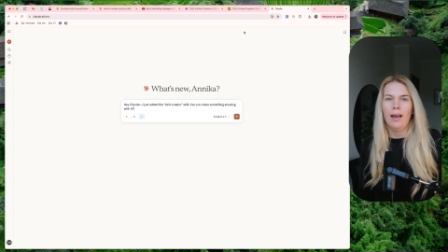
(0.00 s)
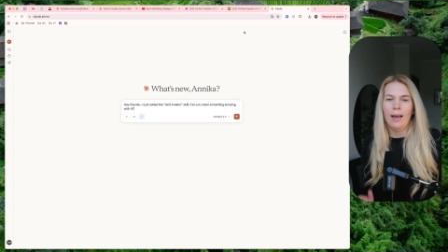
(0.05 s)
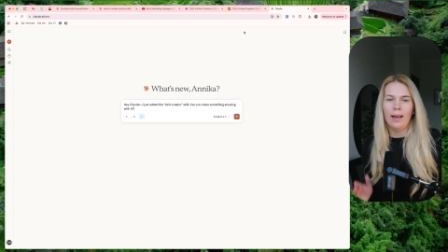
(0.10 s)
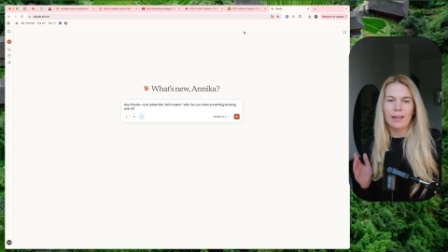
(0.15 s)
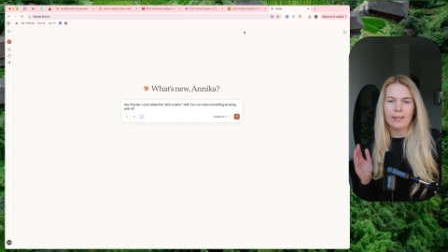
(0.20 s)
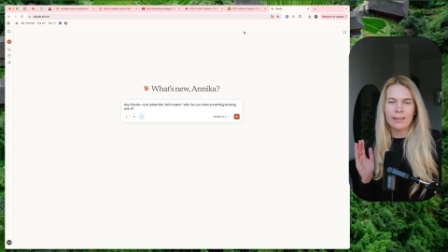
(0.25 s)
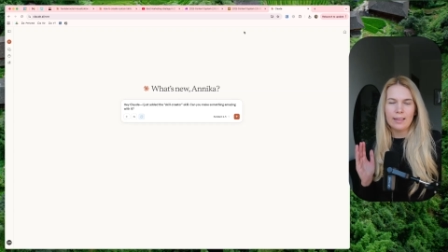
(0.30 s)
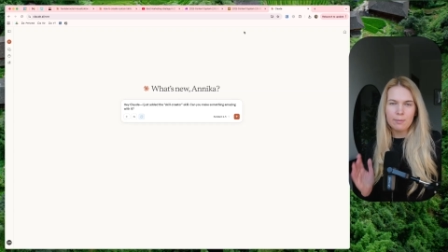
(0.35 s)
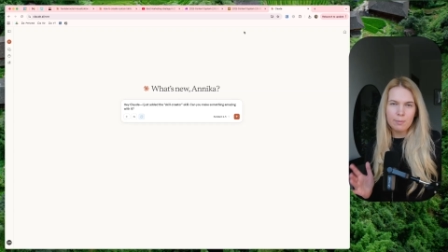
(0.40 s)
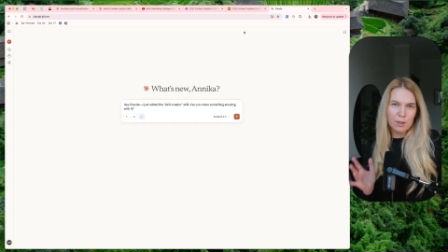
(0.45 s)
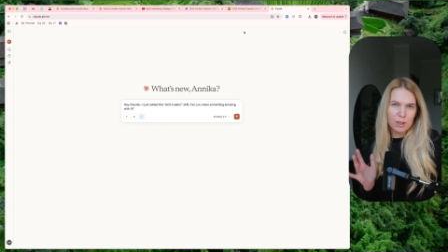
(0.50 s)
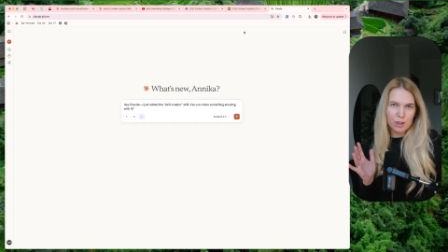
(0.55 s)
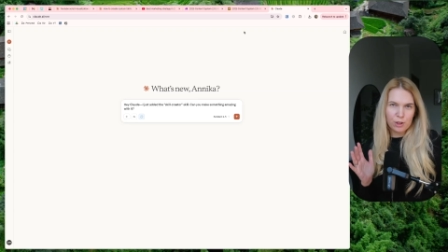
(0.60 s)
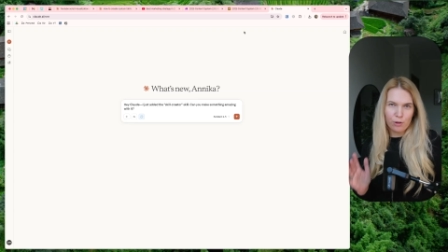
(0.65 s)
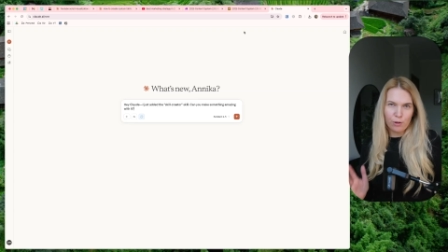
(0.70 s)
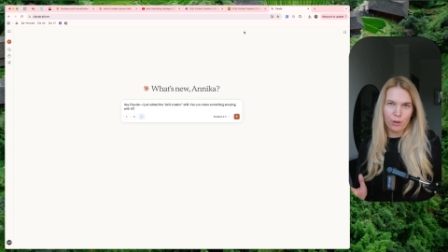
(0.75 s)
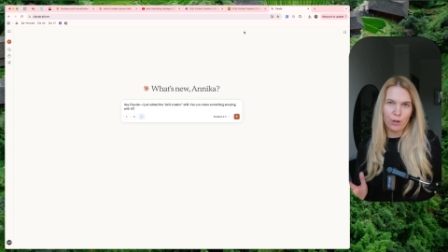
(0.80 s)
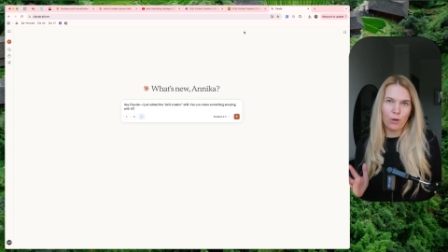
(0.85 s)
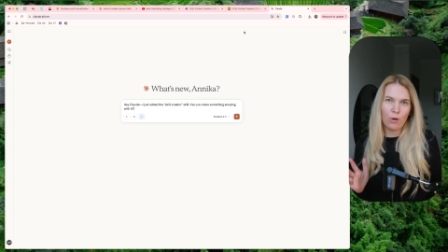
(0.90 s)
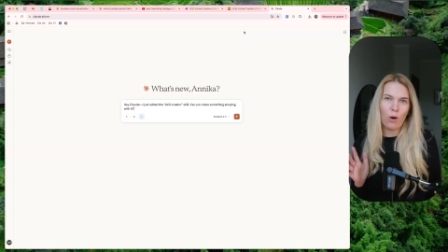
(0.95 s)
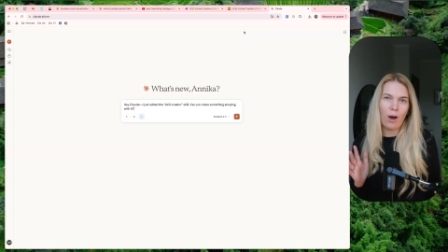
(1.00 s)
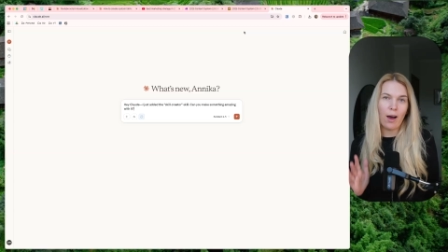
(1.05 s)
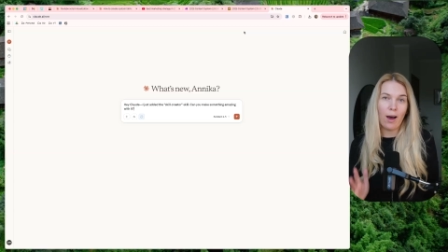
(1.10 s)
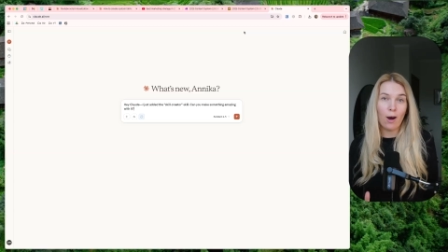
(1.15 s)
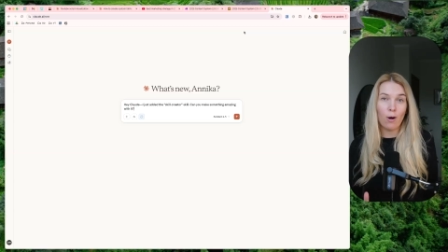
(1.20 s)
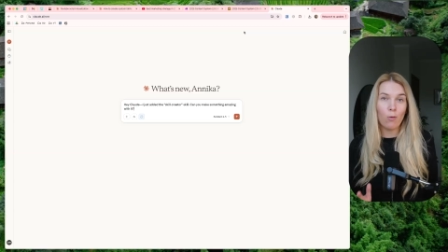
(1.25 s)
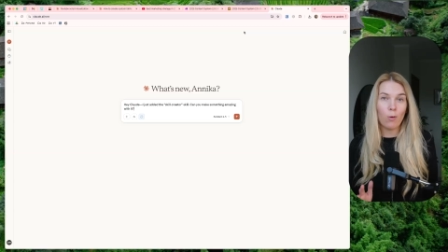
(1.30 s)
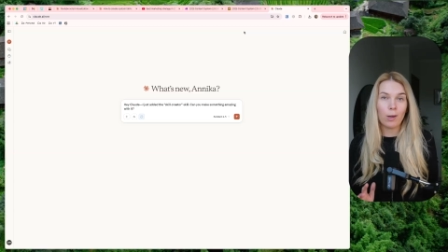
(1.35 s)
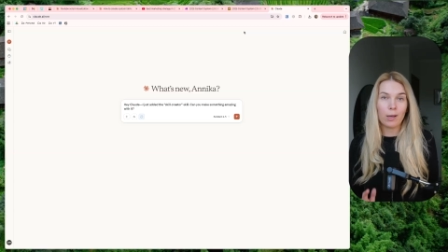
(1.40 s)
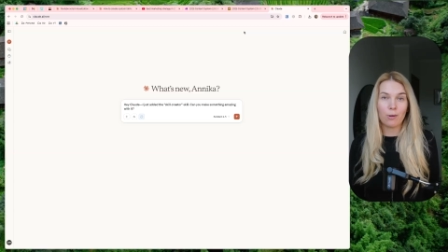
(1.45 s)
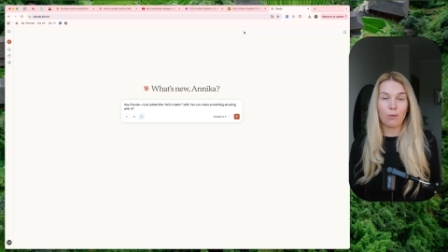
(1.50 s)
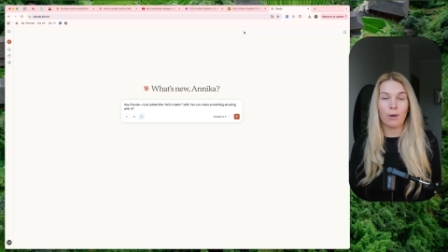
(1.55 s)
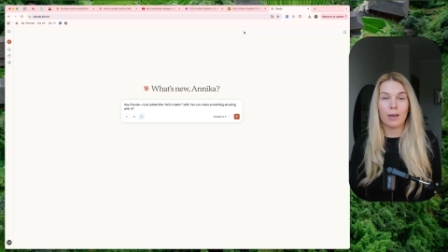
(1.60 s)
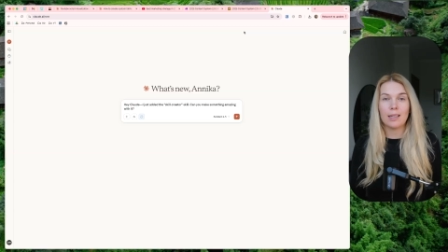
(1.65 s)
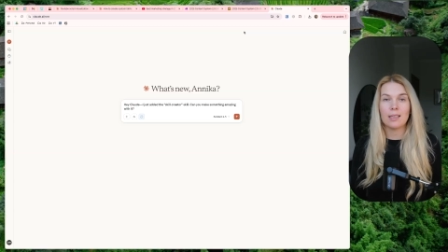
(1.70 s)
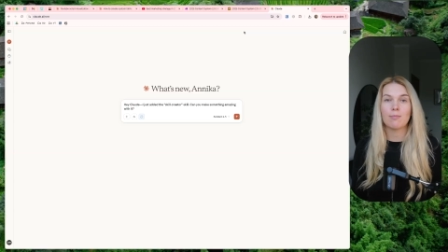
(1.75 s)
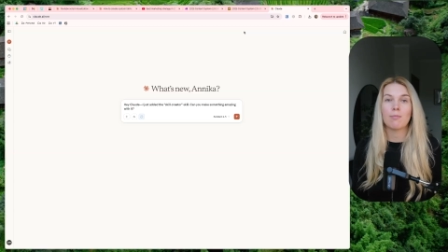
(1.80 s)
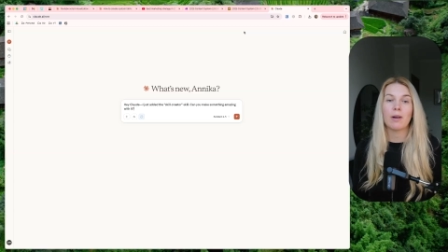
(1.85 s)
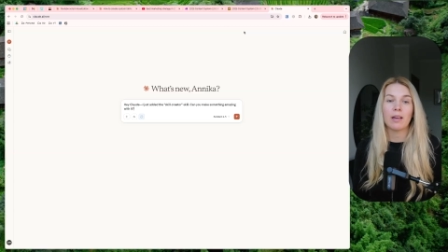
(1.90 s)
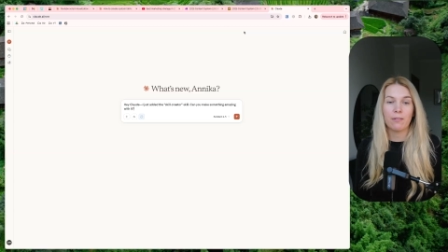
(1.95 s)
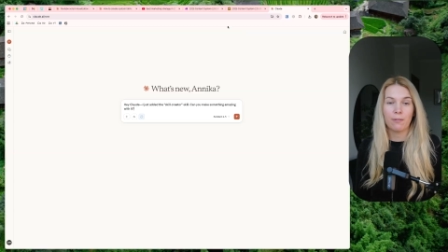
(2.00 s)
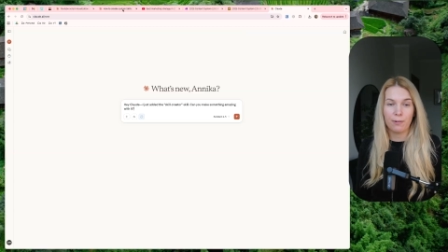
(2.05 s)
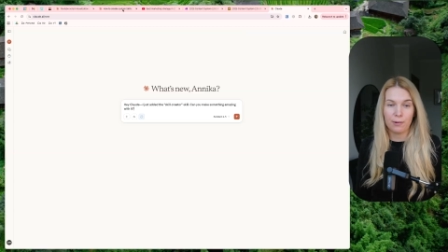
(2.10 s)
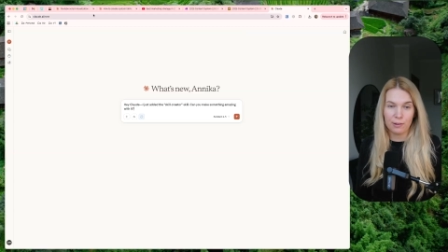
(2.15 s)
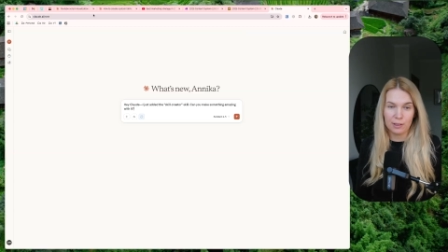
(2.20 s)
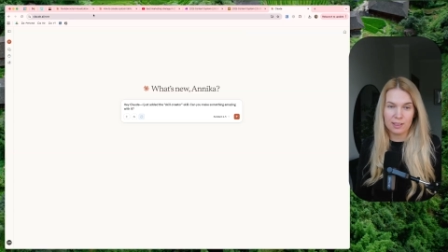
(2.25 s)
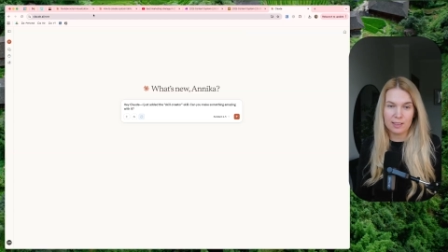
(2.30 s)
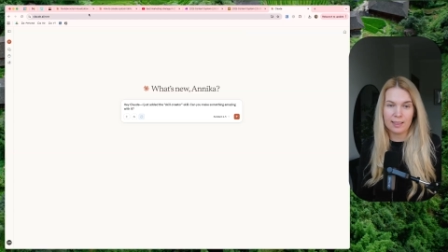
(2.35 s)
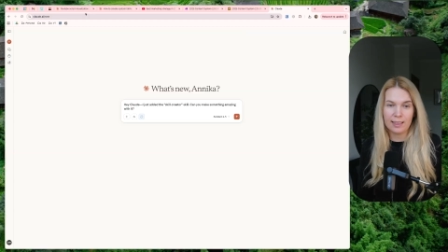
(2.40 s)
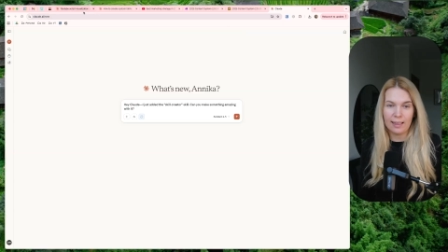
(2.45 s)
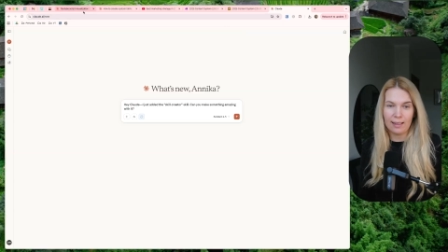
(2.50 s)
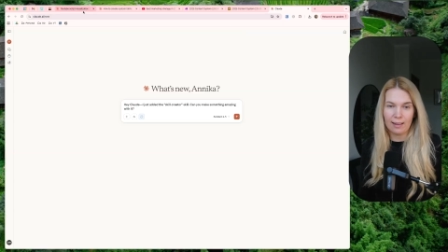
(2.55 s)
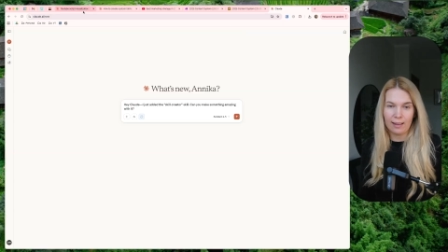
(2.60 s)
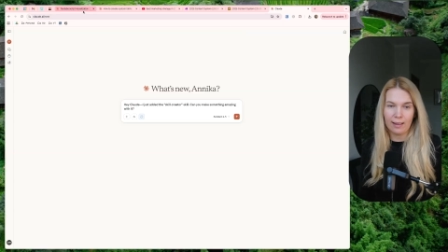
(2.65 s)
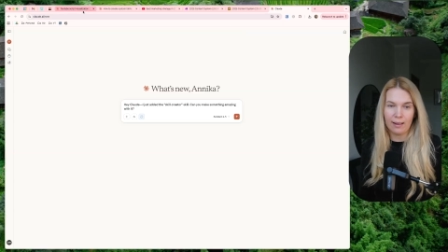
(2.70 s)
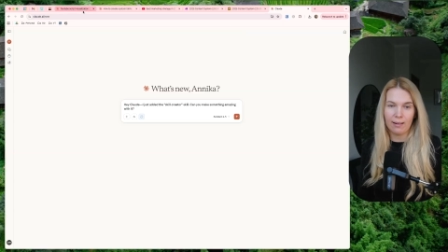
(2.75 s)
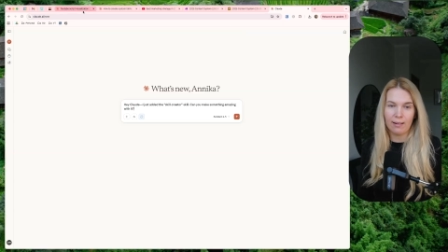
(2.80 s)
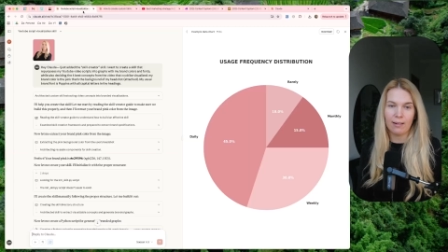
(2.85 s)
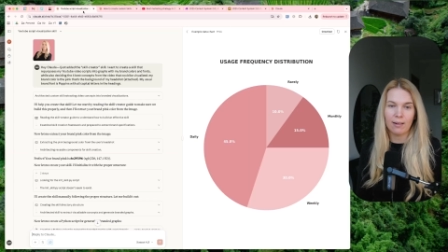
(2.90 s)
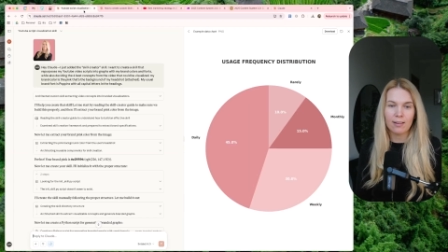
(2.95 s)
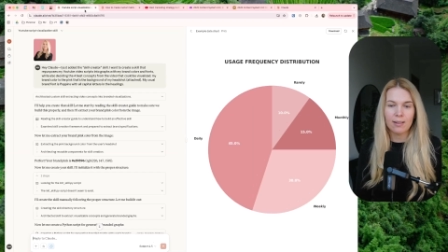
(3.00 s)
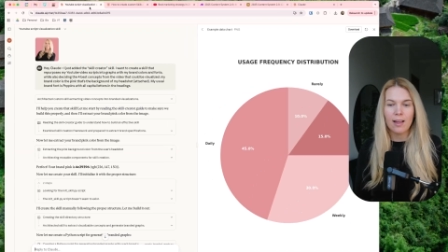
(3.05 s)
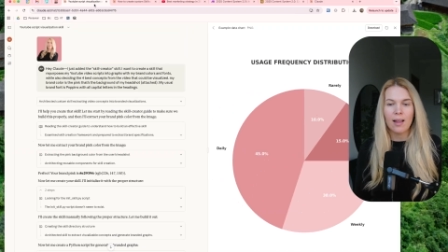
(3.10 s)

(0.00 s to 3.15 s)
and let me show you how I created my first skill here.